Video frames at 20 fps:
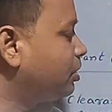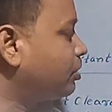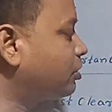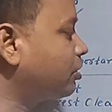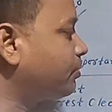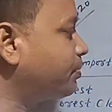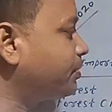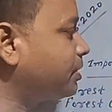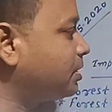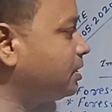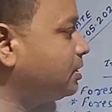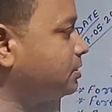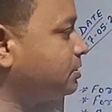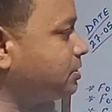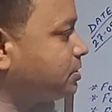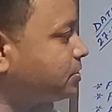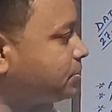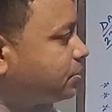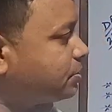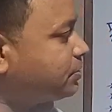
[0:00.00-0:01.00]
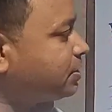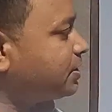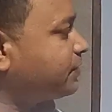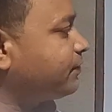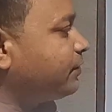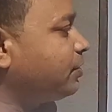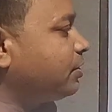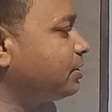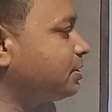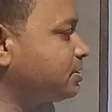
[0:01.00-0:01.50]
tropical deciduous
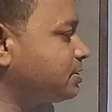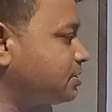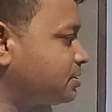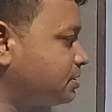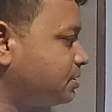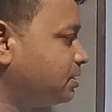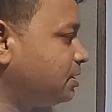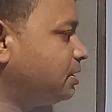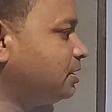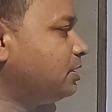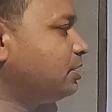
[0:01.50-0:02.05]
forest,